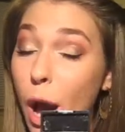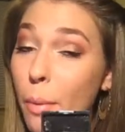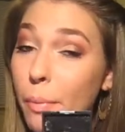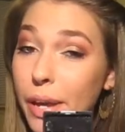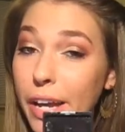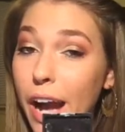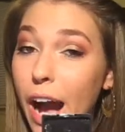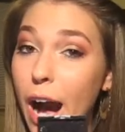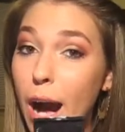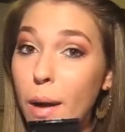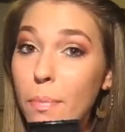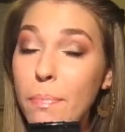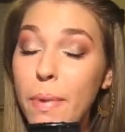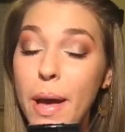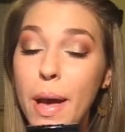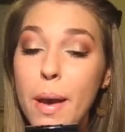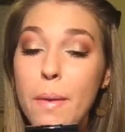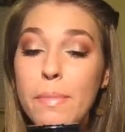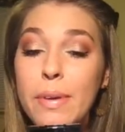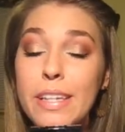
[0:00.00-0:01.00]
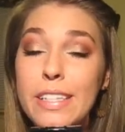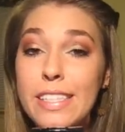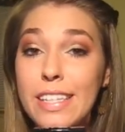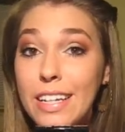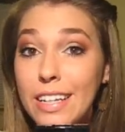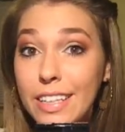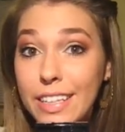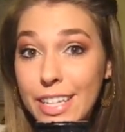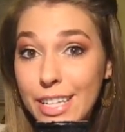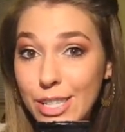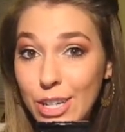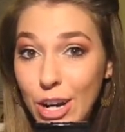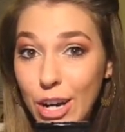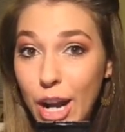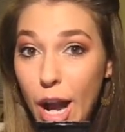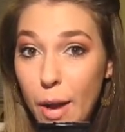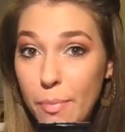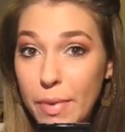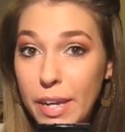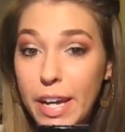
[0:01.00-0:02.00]
coming up because holidays are
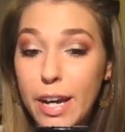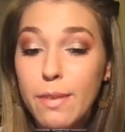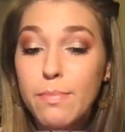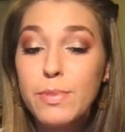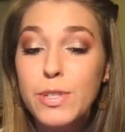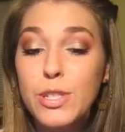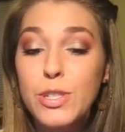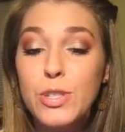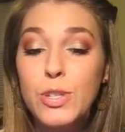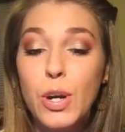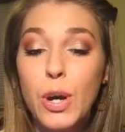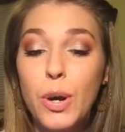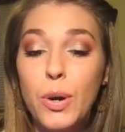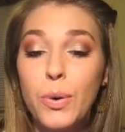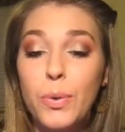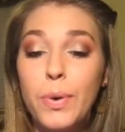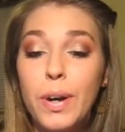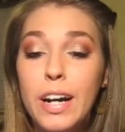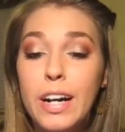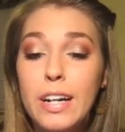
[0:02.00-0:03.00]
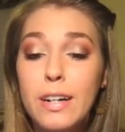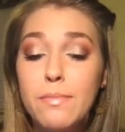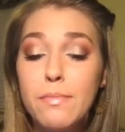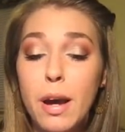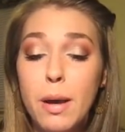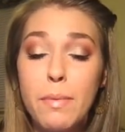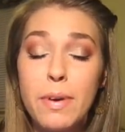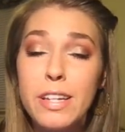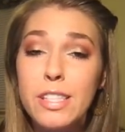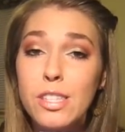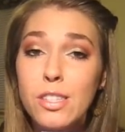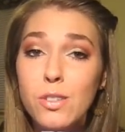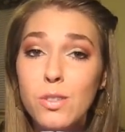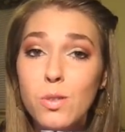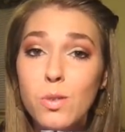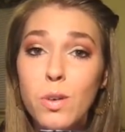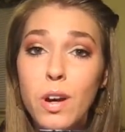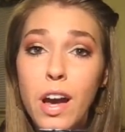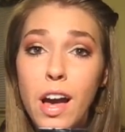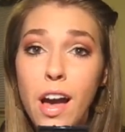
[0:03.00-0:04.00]
coming up so um, I might
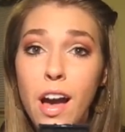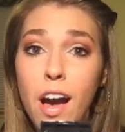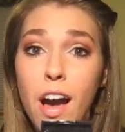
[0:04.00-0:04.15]
do